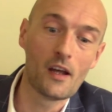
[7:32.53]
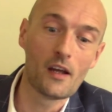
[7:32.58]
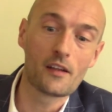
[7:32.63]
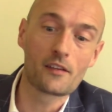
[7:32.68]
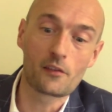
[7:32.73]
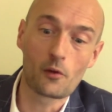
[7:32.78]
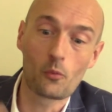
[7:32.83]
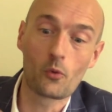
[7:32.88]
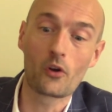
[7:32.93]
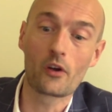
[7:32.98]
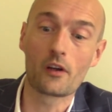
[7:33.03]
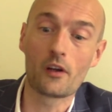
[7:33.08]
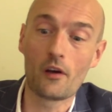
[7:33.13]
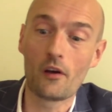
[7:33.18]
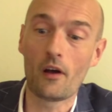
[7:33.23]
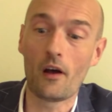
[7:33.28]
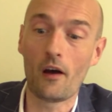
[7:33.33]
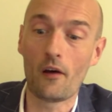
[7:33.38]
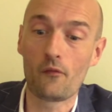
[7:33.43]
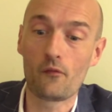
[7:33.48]
So we're in
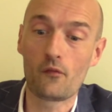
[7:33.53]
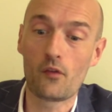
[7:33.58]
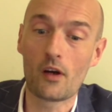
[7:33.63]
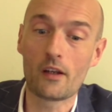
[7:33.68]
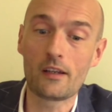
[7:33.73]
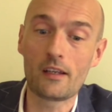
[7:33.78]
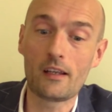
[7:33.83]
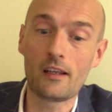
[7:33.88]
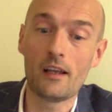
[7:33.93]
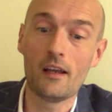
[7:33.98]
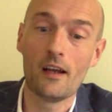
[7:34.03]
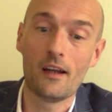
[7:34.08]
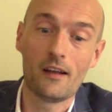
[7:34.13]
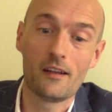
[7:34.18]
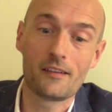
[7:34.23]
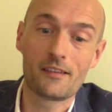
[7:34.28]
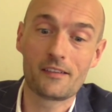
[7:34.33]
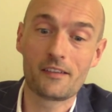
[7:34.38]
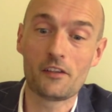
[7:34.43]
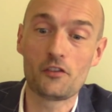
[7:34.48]
a funny
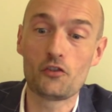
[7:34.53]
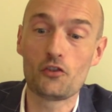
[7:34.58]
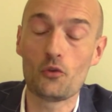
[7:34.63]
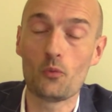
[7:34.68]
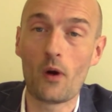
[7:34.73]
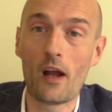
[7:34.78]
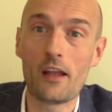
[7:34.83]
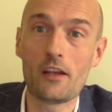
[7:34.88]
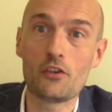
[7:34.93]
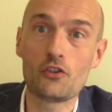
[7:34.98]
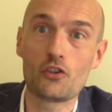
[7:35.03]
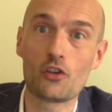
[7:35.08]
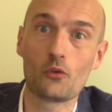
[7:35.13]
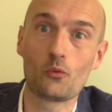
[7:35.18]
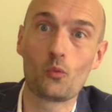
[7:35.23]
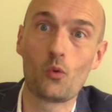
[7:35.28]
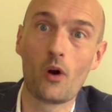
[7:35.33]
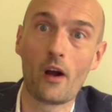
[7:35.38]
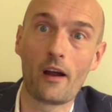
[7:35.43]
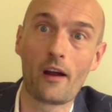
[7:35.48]

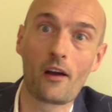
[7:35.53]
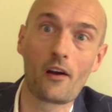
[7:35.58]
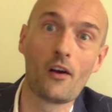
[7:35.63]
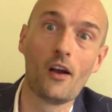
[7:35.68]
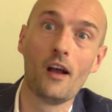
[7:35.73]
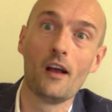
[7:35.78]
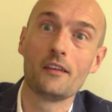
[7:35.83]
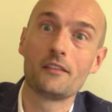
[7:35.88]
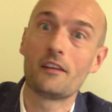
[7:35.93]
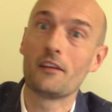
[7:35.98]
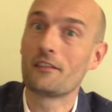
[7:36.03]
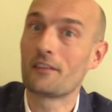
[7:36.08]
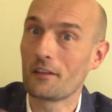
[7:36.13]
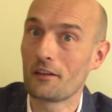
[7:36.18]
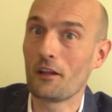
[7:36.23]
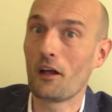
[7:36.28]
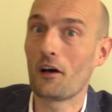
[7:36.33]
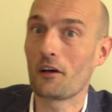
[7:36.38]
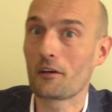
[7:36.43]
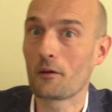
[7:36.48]
situation where there's a
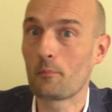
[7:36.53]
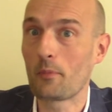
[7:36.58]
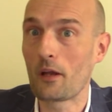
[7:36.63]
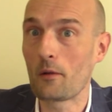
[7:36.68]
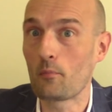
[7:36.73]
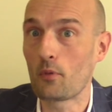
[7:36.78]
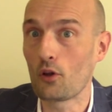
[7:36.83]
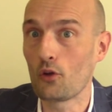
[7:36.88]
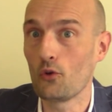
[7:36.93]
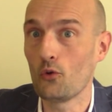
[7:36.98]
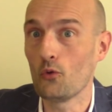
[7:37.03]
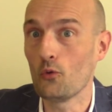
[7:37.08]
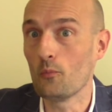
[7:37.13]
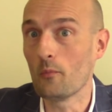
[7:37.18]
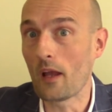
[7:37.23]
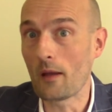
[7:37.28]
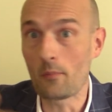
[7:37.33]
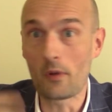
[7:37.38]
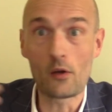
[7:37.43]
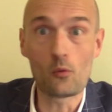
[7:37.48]
lot of people who
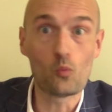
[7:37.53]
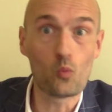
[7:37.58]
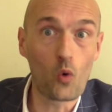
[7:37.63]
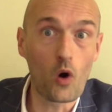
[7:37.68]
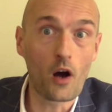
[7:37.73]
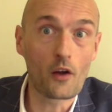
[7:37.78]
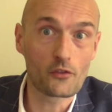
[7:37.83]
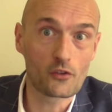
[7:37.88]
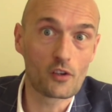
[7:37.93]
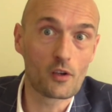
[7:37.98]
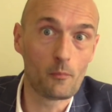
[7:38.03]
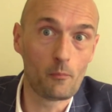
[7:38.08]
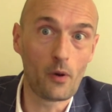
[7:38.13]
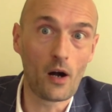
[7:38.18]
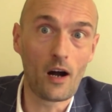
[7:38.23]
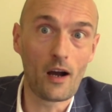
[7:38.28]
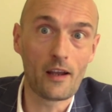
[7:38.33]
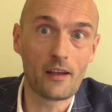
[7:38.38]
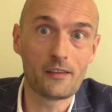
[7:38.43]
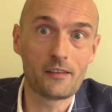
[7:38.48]
maybe want to
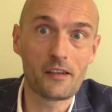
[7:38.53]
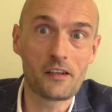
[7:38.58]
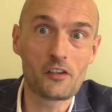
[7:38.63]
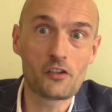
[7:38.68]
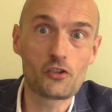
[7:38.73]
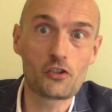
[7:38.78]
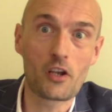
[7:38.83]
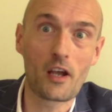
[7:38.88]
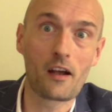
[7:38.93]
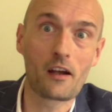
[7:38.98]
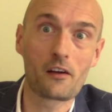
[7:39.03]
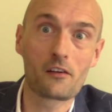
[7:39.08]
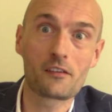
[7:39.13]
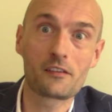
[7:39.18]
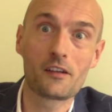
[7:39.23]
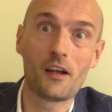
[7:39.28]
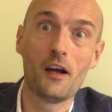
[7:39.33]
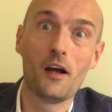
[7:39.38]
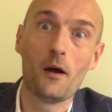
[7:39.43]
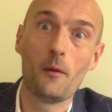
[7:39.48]
buy these
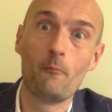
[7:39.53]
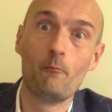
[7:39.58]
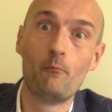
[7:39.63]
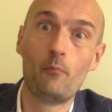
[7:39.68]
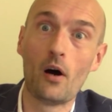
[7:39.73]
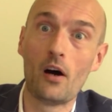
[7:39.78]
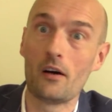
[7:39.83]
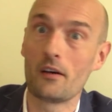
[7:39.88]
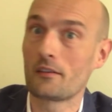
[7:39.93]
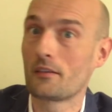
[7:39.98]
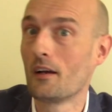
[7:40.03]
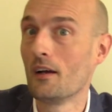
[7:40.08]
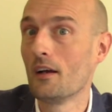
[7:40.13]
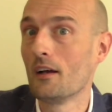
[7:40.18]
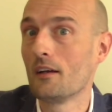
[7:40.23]
shares, but